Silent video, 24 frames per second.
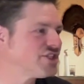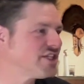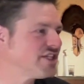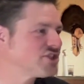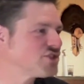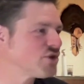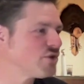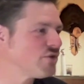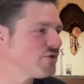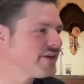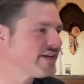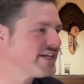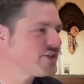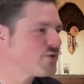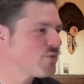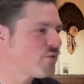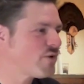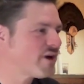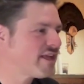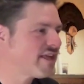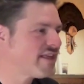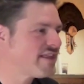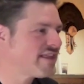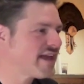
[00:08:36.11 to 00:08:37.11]
It's only
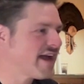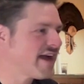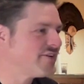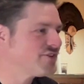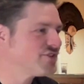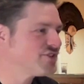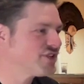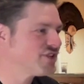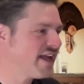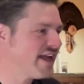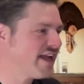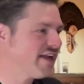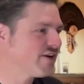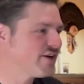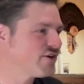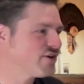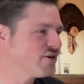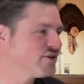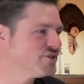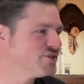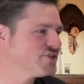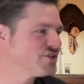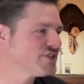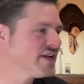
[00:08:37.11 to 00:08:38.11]
20,000
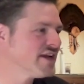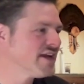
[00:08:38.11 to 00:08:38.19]
acres.